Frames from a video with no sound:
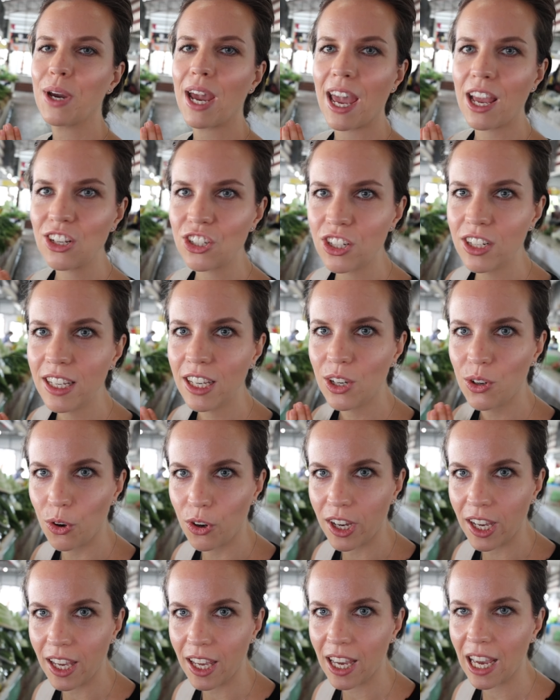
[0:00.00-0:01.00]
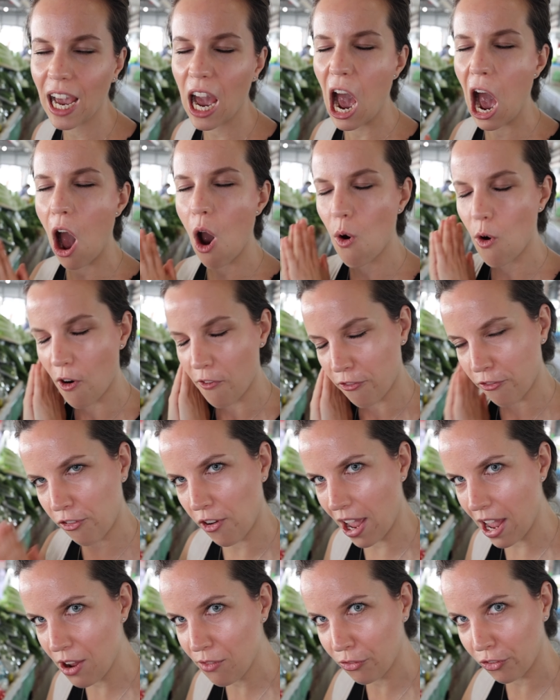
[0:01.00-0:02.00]
actually cooking our
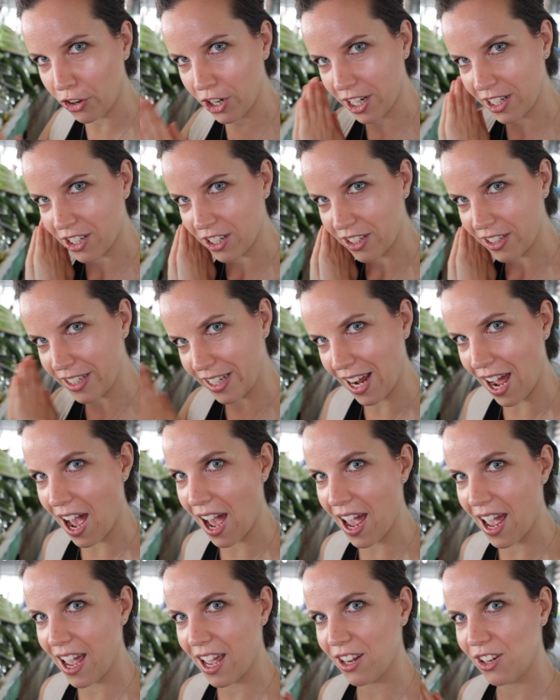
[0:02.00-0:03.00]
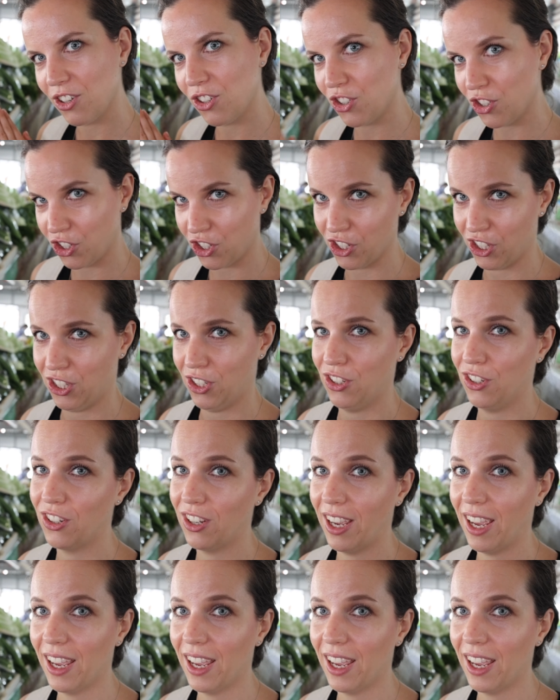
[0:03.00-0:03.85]
favorite Thai dishes today.